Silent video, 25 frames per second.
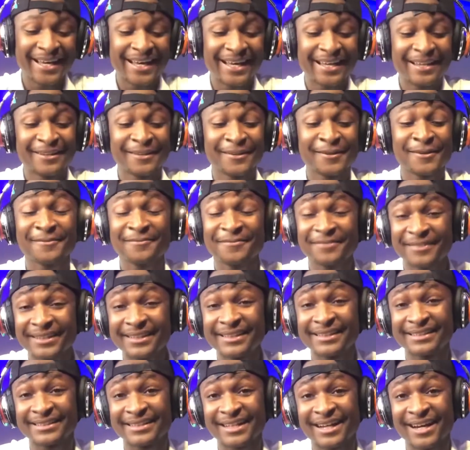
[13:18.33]
loving
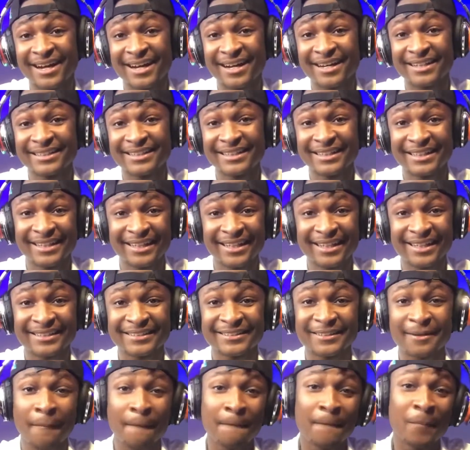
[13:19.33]
is hard, yes,
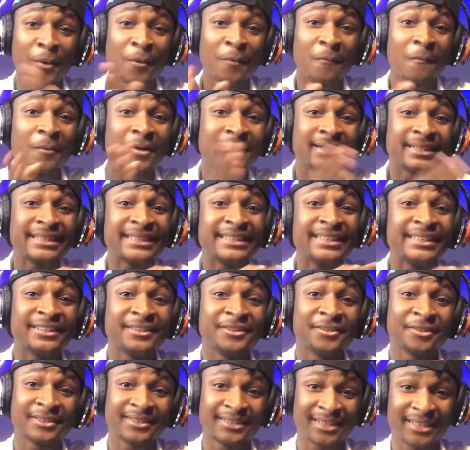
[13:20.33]
but what she
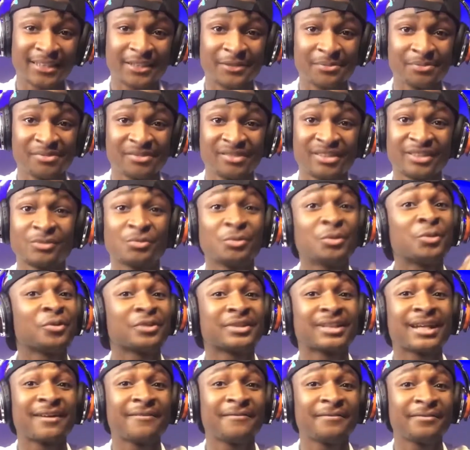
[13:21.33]
just experienced, which was
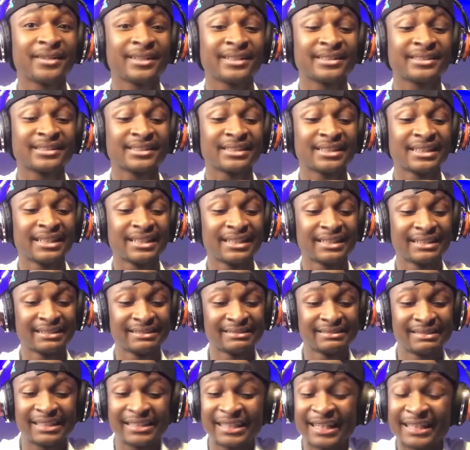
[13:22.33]
her first,
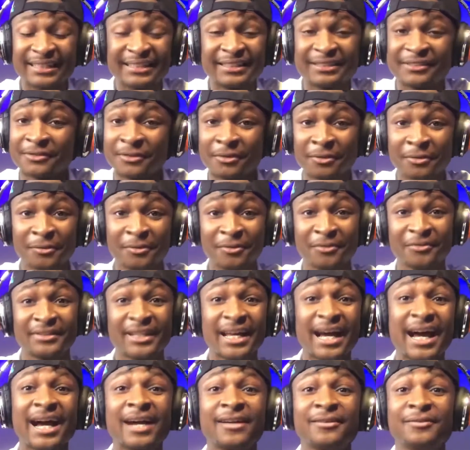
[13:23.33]
that is not love.
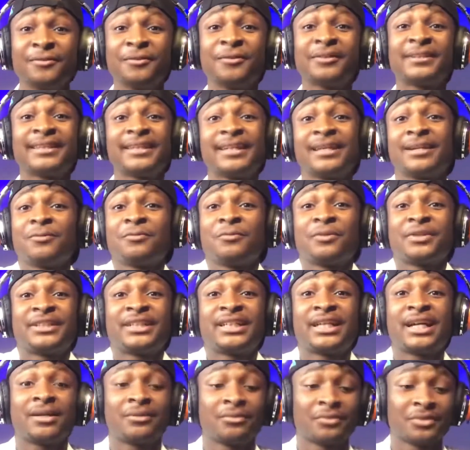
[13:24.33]
That I do not think what she
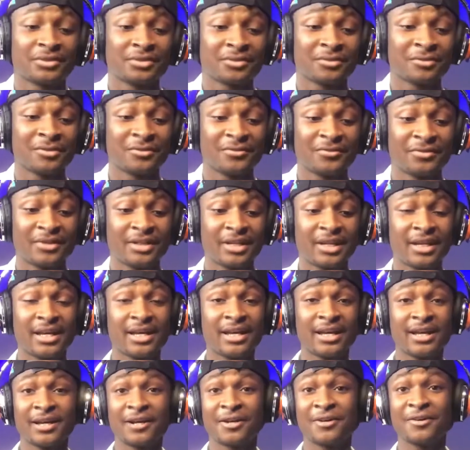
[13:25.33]
had was love.
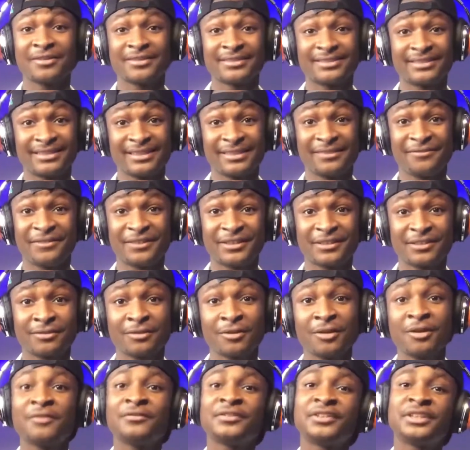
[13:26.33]
Because if it's
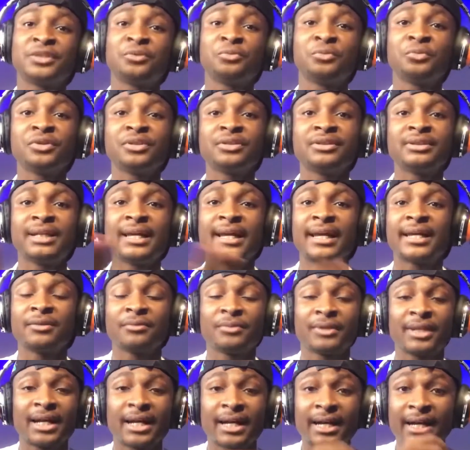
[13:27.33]
love, she wouldn't end
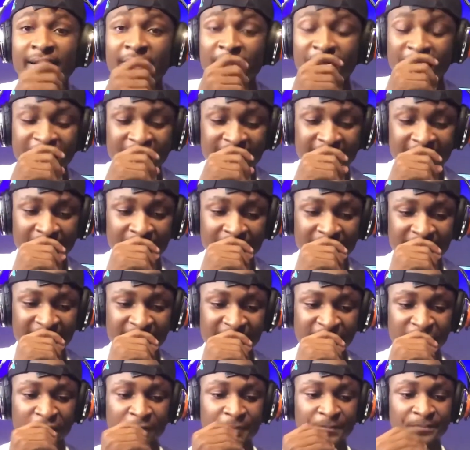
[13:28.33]
with that kind of statement.
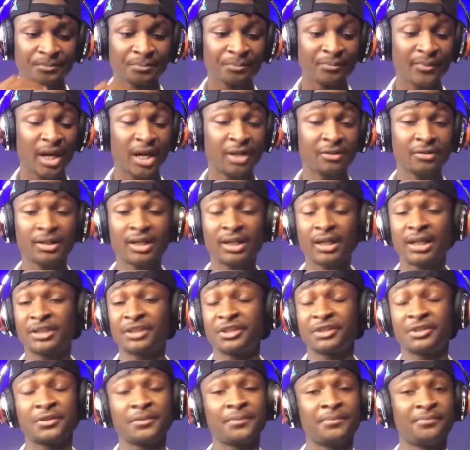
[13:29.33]
So I thought that
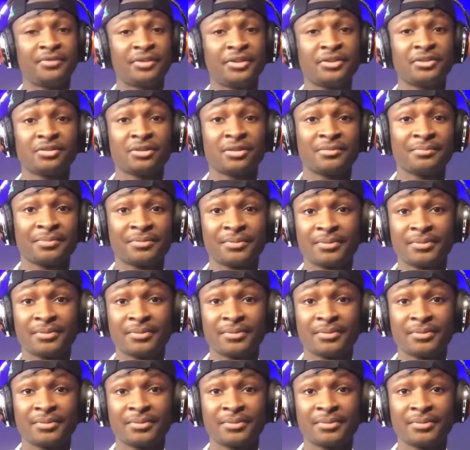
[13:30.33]
she should brace up.